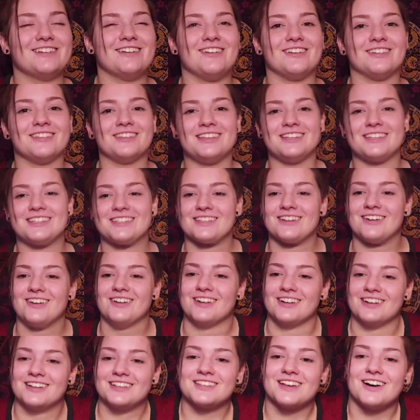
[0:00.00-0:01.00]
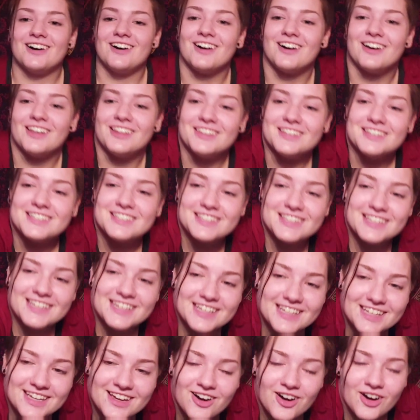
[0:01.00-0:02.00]
all these songs on this
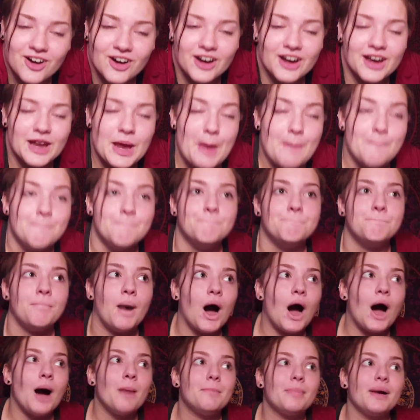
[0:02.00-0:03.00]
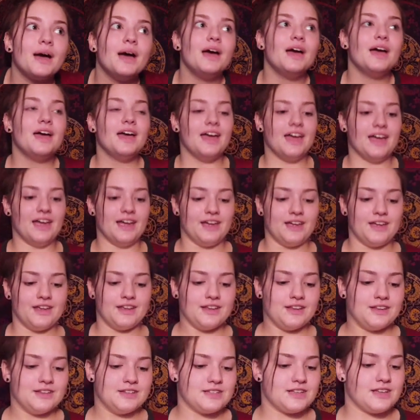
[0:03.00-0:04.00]
CD are a bop,
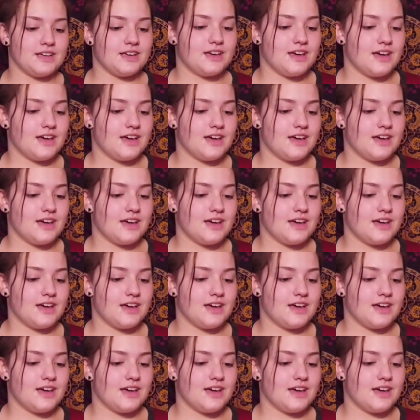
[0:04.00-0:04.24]
and